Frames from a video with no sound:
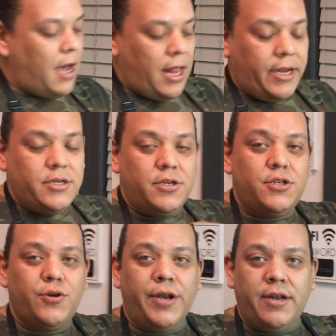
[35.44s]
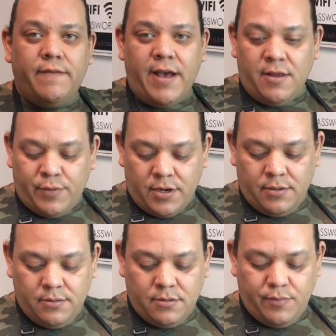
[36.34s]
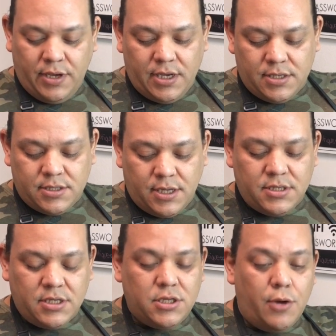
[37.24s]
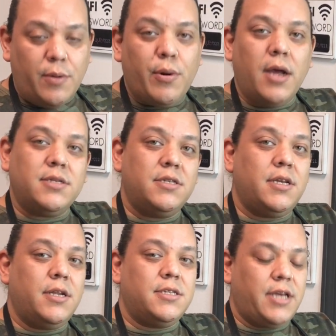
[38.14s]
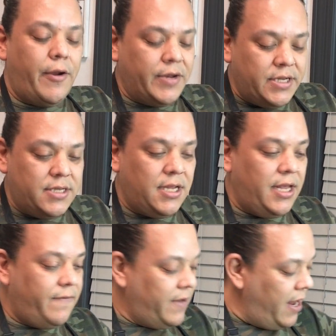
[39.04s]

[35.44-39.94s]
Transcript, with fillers: I like to use Twenty Developer because it's a slower process and it's guaranteed to lift